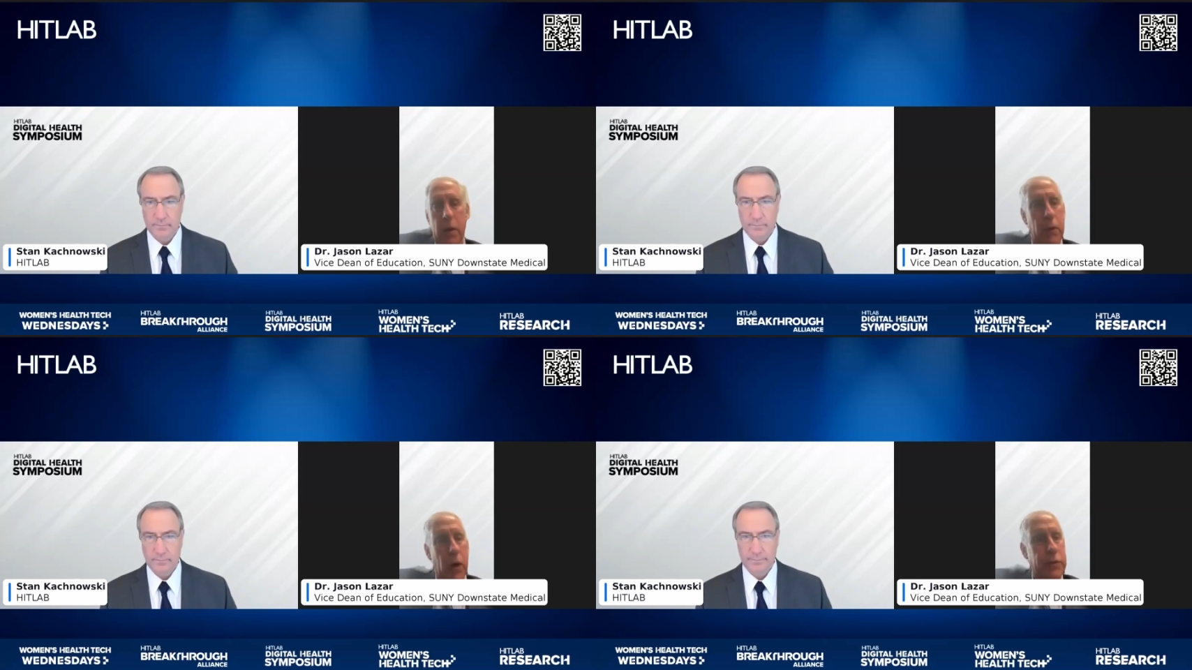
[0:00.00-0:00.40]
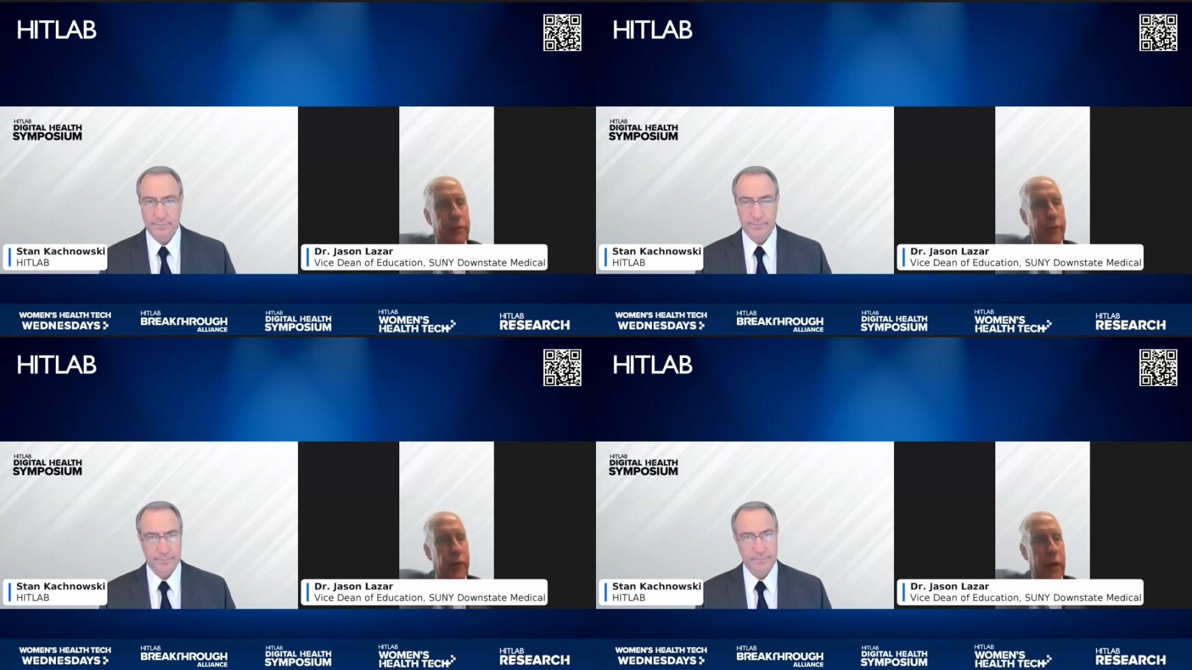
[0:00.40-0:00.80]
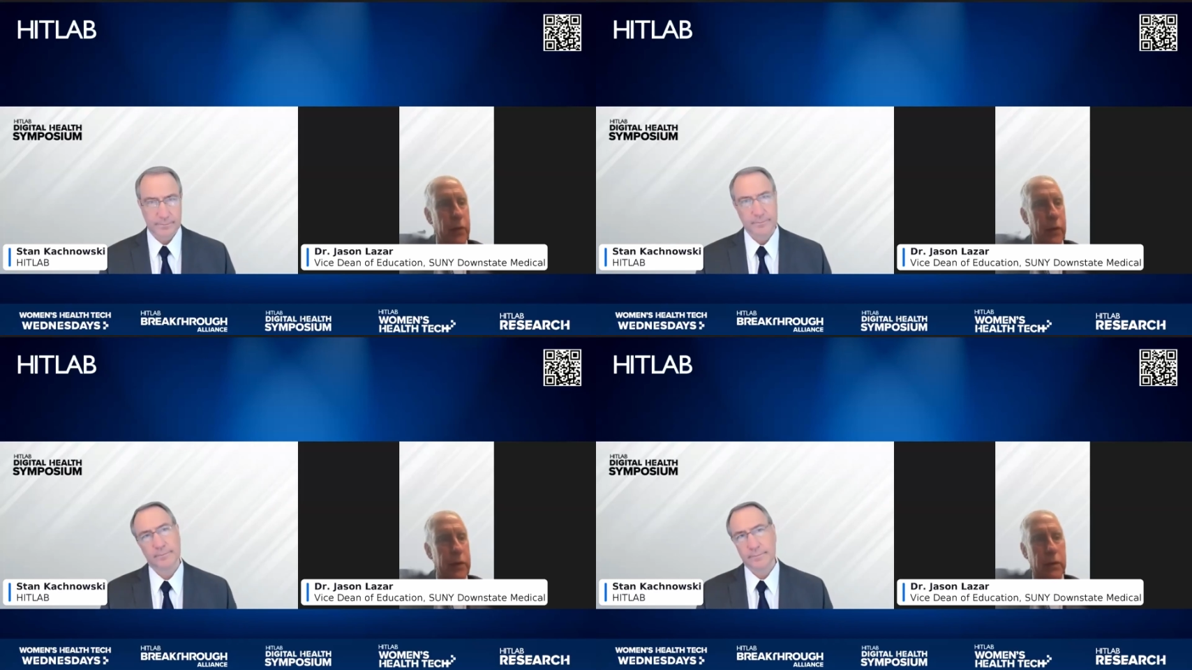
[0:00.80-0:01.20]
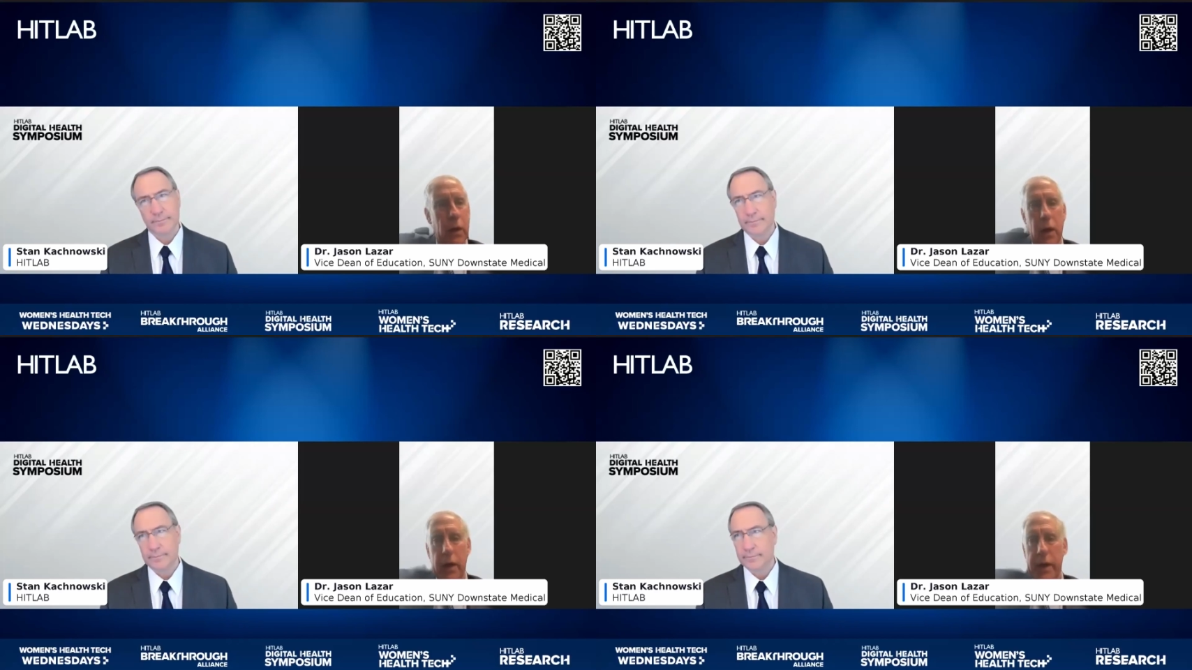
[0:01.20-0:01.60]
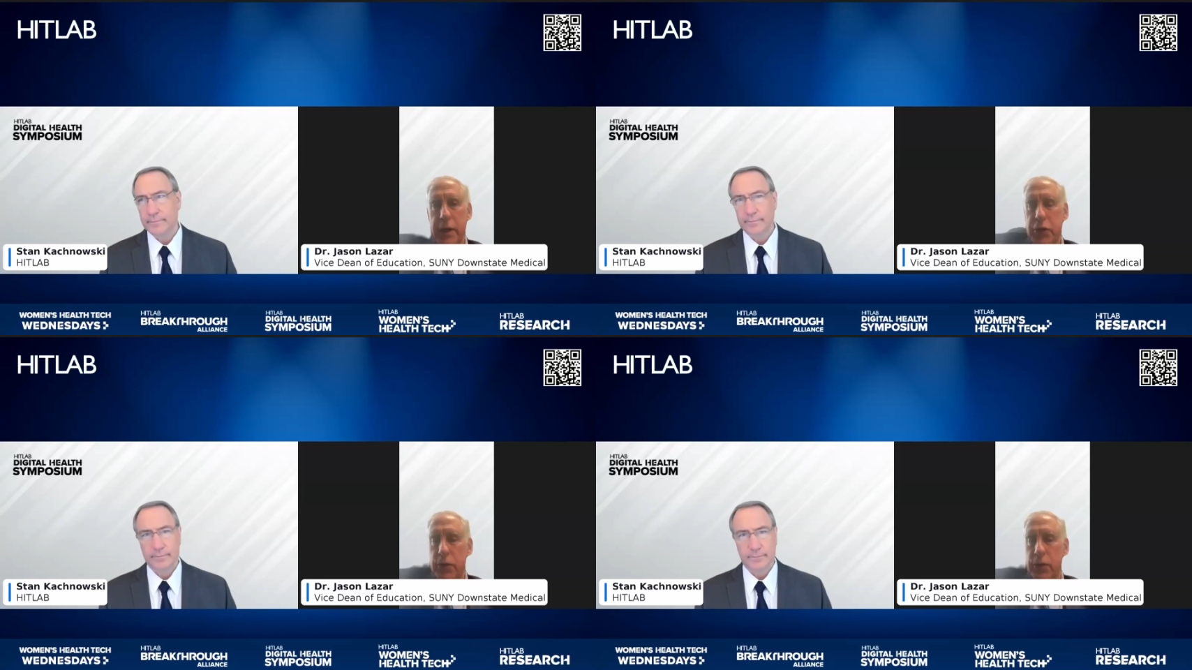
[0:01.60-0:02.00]
Speaker 1: most frequent uh,
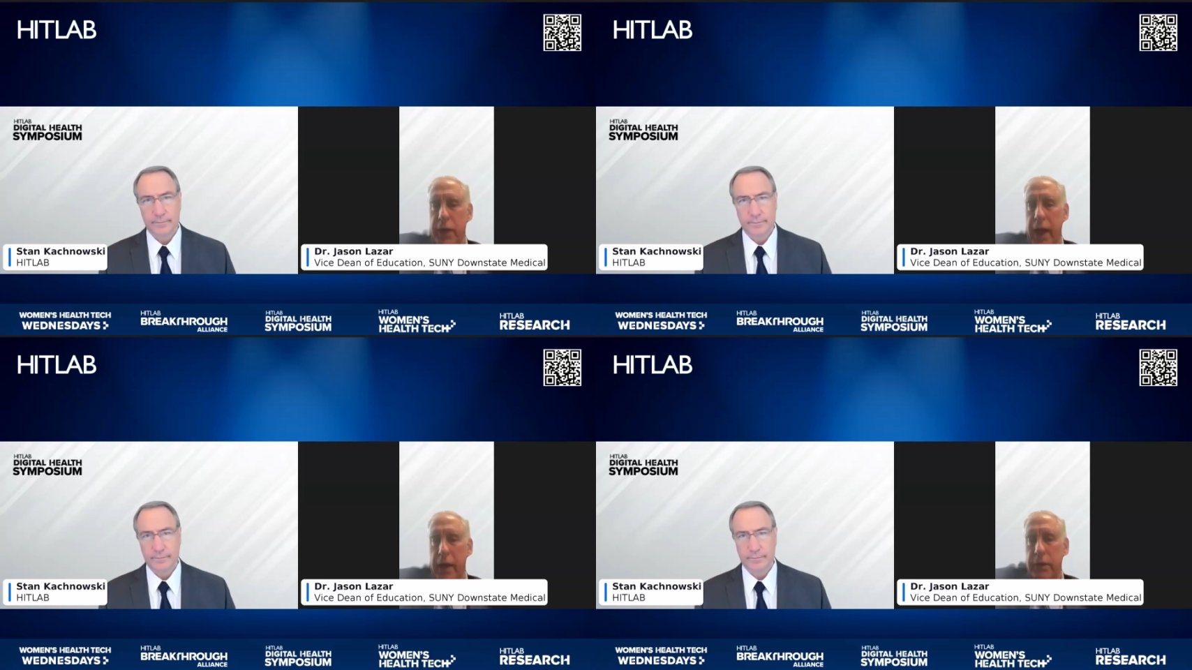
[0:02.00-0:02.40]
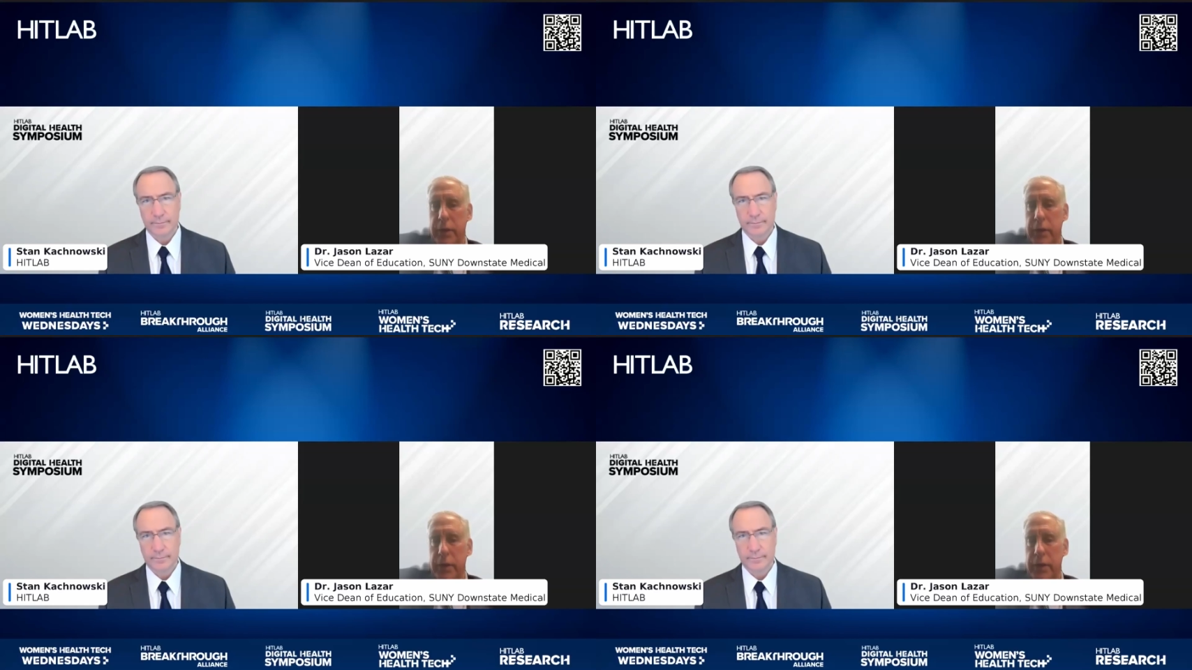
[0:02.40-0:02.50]
issue that